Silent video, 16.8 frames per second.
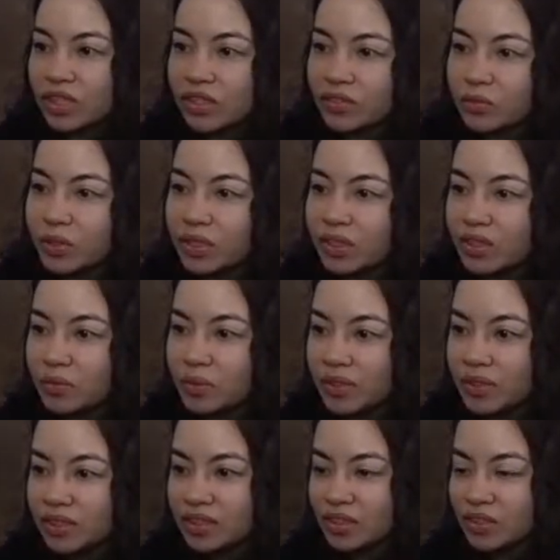I've been picking up
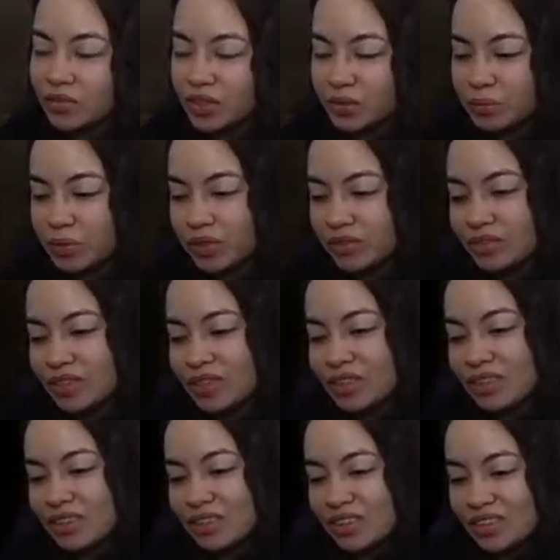all that stuff at this point.
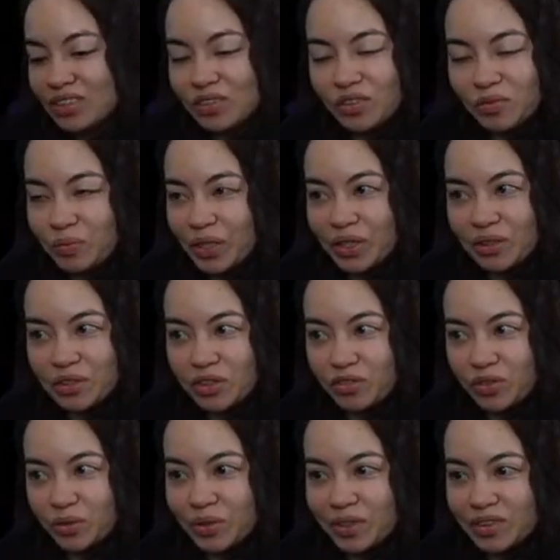For better
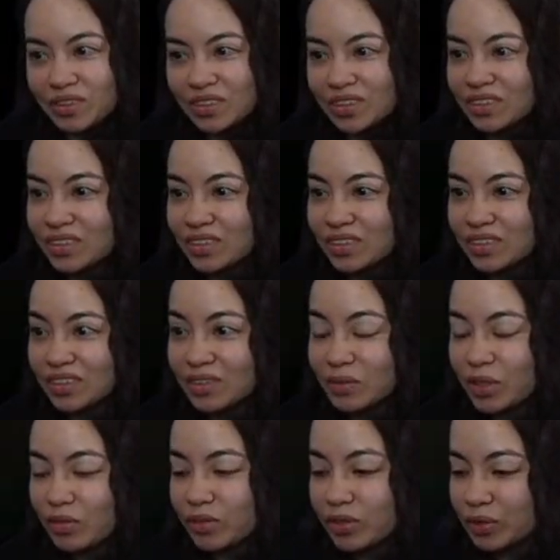and for worse.
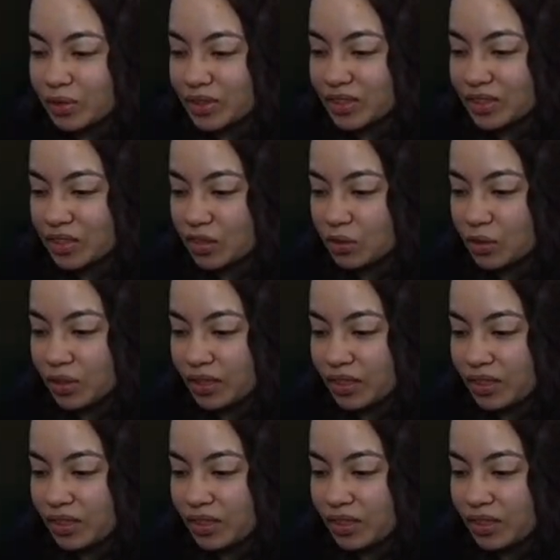My inventory is so